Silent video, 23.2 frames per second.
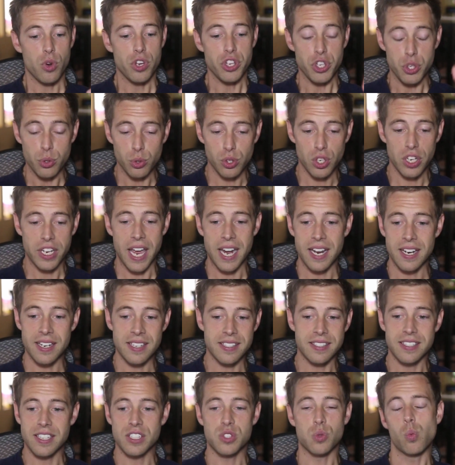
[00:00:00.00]
You look at it and
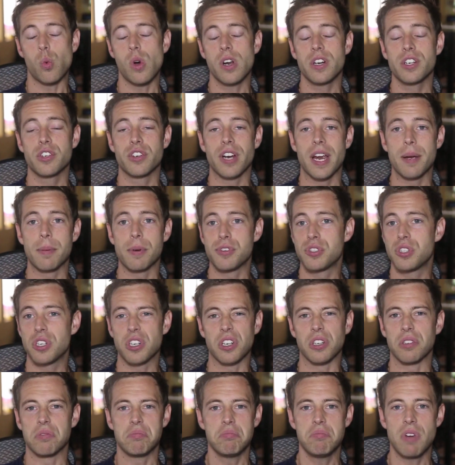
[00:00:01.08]
it says 1 gram of
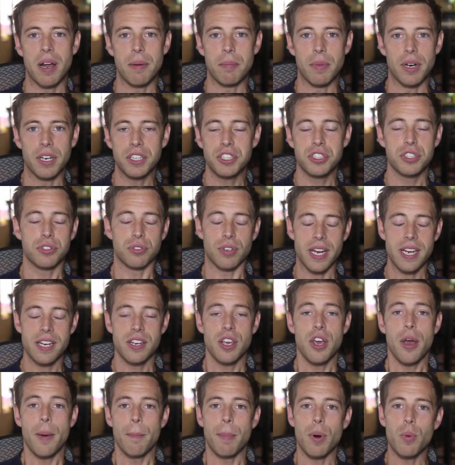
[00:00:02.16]
sugar, not much,
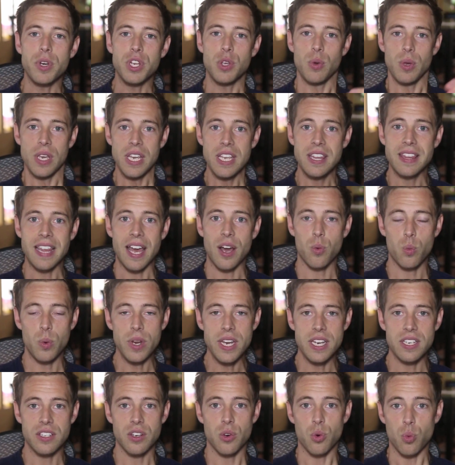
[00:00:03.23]
right? But when you eat that
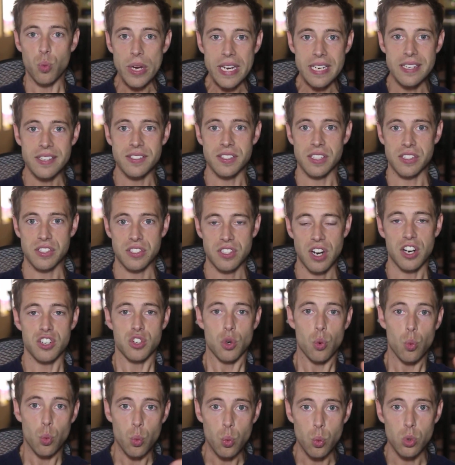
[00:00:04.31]
wheat is a
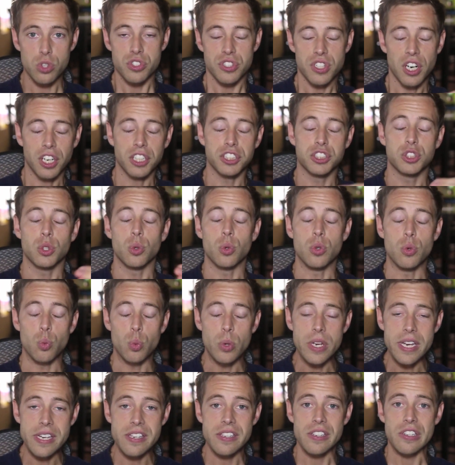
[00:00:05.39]
starch when
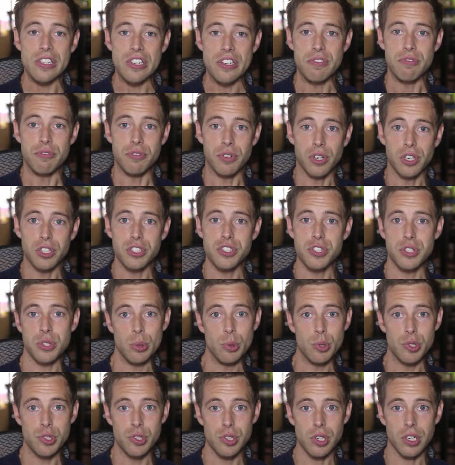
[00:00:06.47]
wheat converts
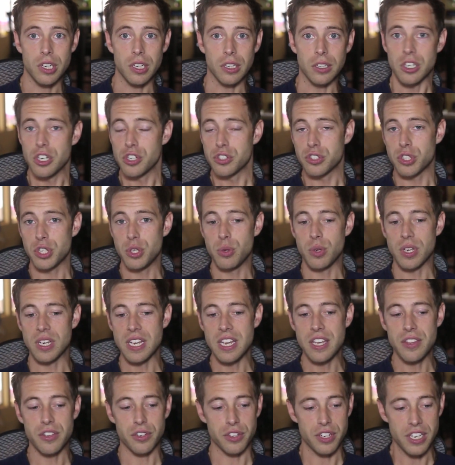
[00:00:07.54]
to sugar. So you can
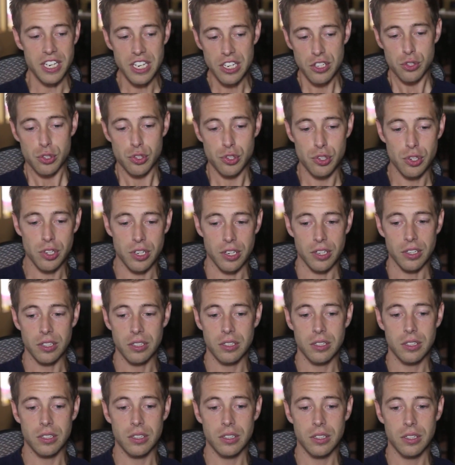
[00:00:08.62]
either eat
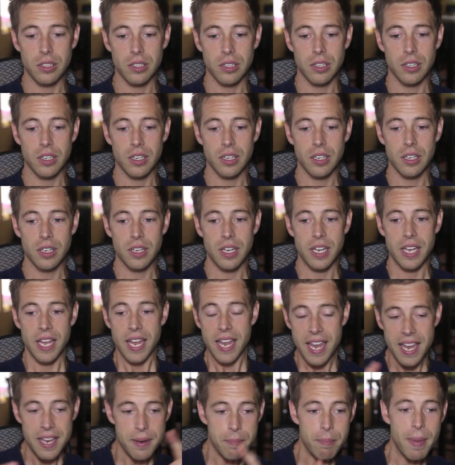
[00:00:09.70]
sugar
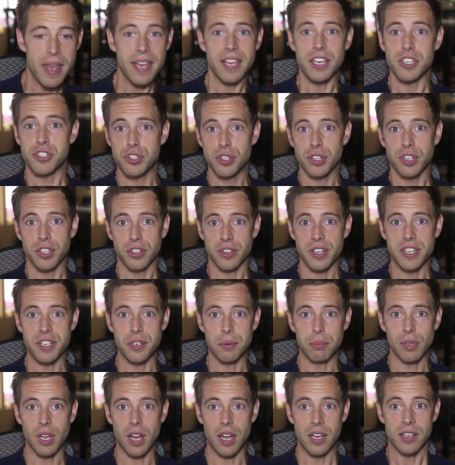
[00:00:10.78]
and make it sugar in
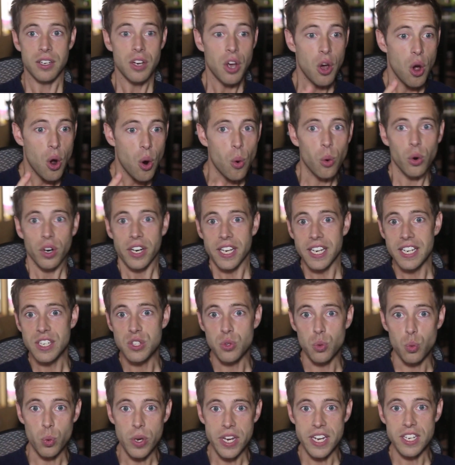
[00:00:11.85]
your blood, or
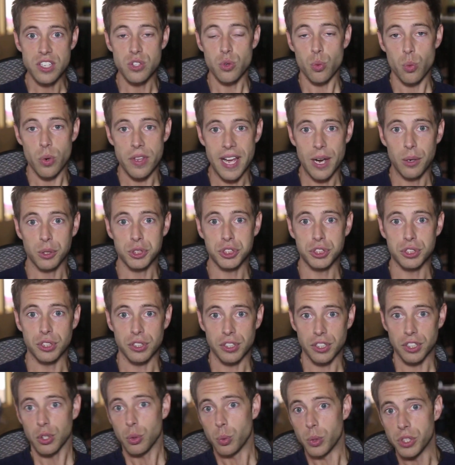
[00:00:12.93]
eat wheat without
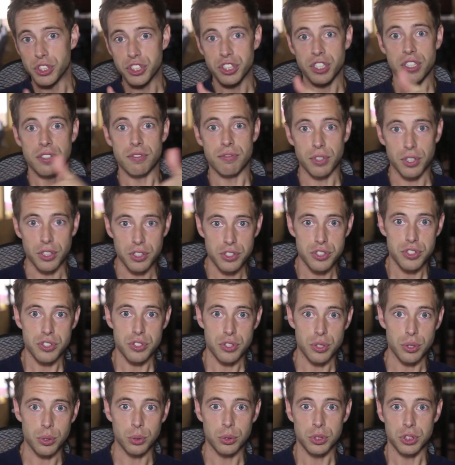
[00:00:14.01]
sugar, which converts
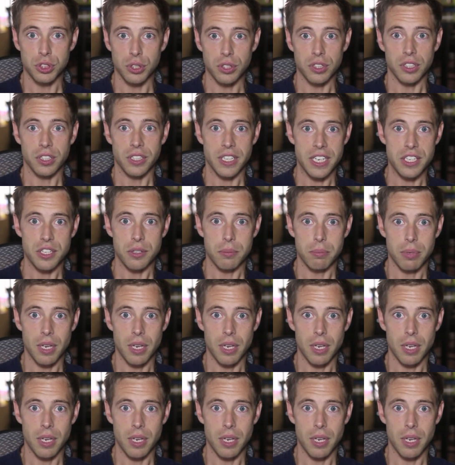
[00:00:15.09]
to sugar in your